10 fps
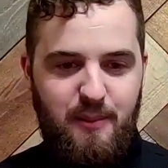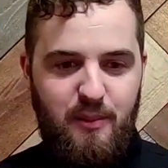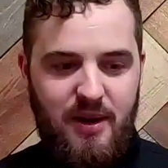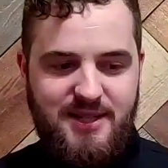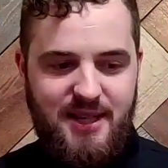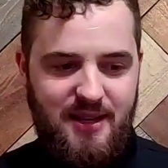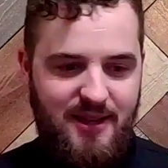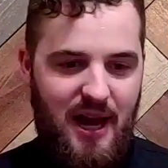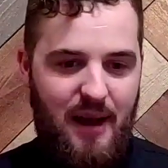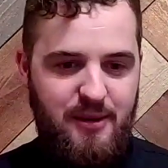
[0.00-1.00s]
what's
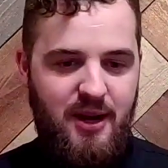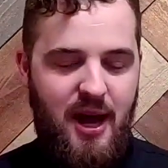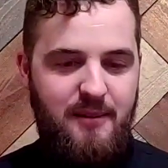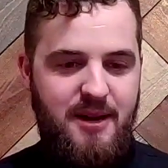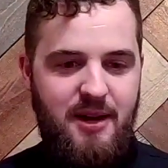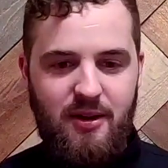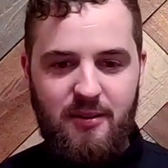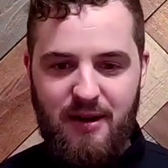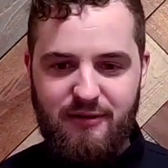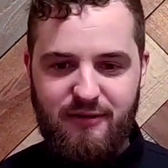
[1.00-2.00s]
the common denominator
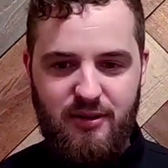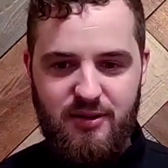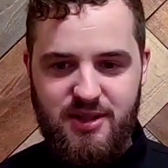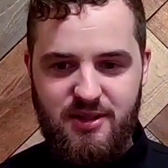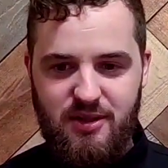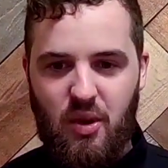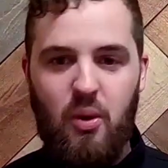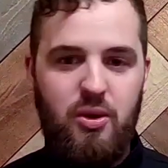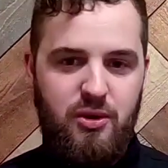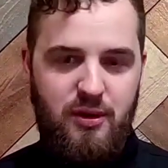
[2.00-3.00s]
in my first
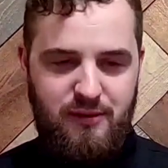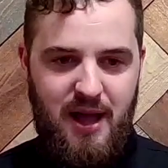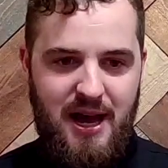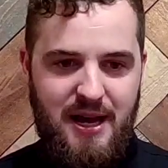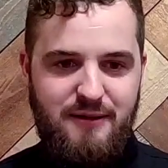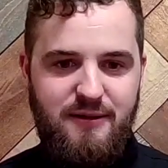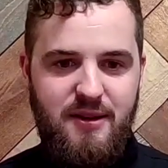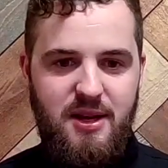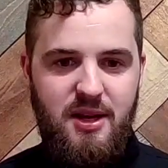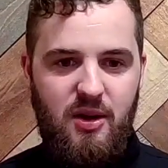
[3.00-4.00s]
quarter of life
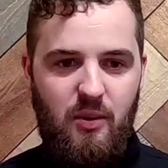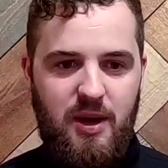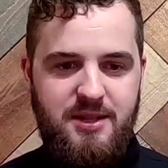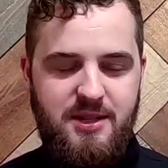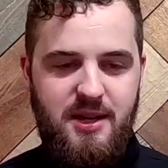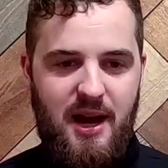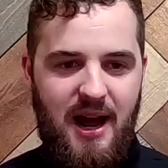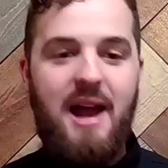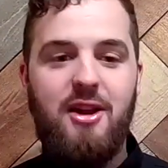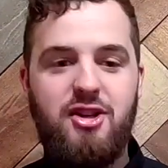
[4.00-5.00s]
was I
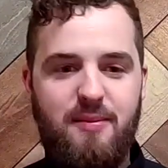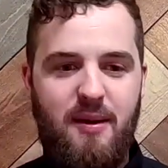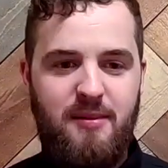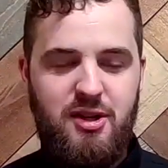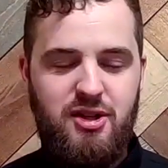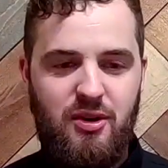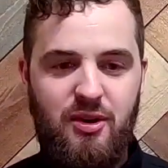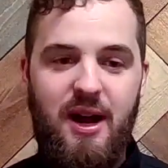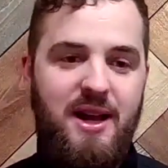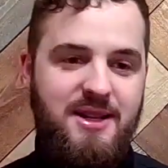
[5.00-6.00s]
had a chip on my
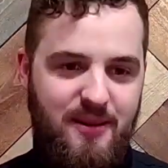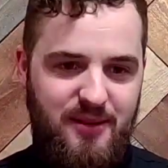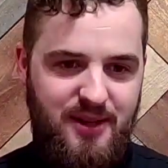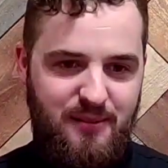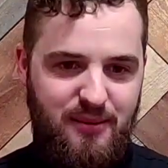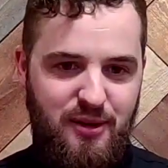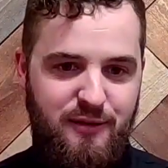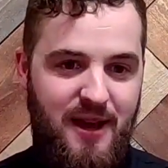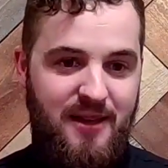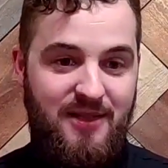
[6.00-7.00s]
shoulder. I had something to prove,
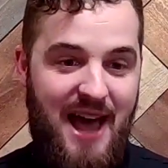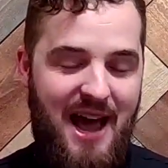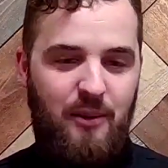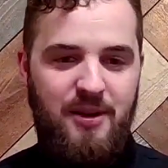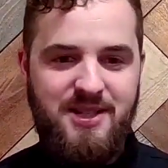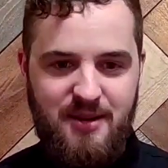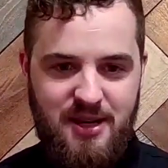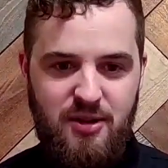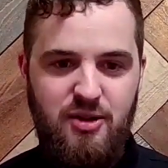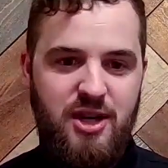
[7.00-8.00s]
and that was a
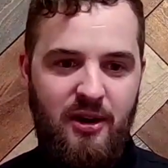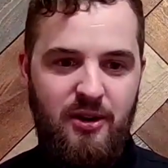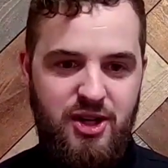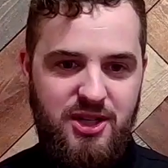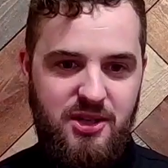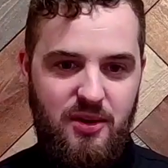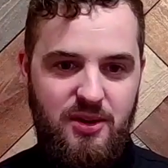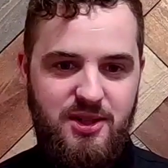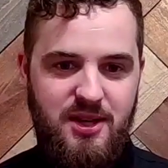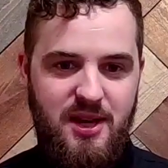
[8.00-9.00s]
huge energy
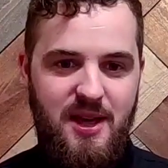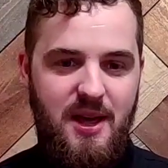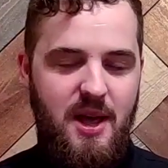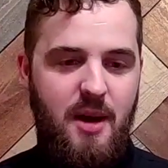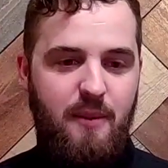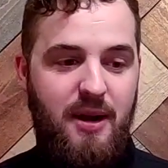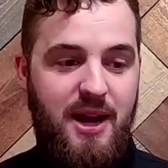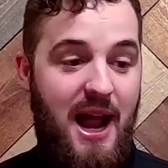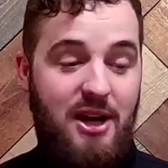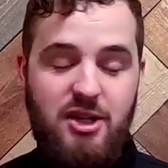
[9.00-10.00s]
source. But
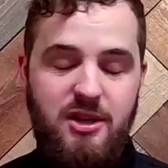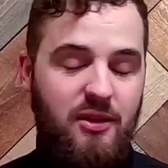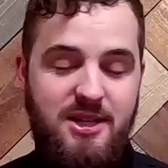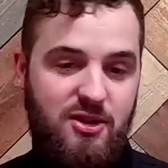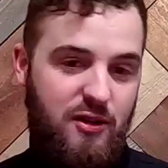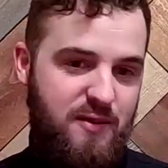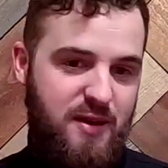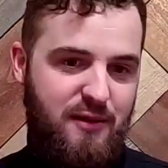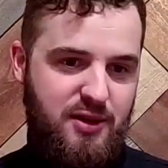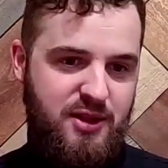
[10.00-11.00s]
it actually only served me
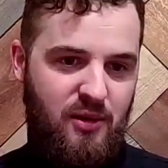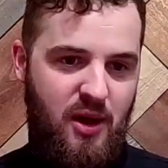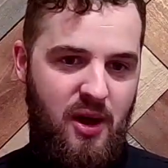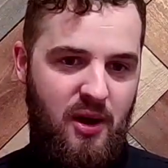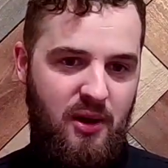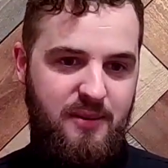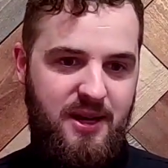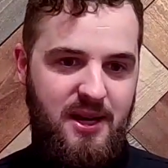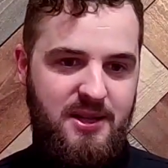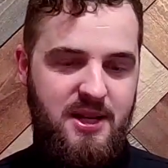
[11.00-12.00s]
for so long
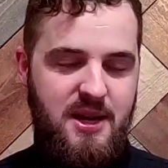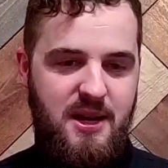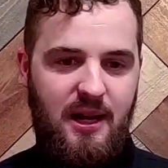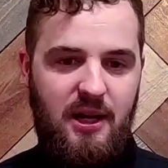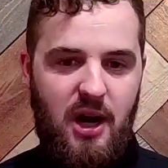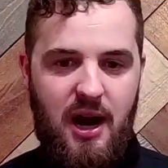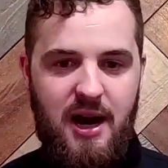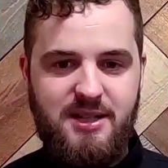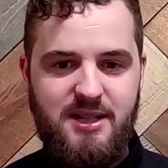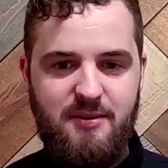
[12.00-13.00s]
because it
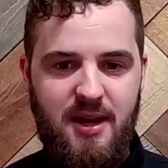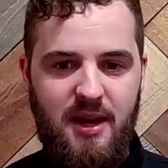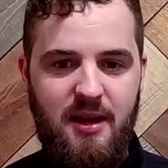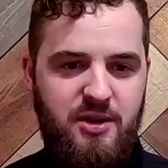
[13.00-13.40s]
cost me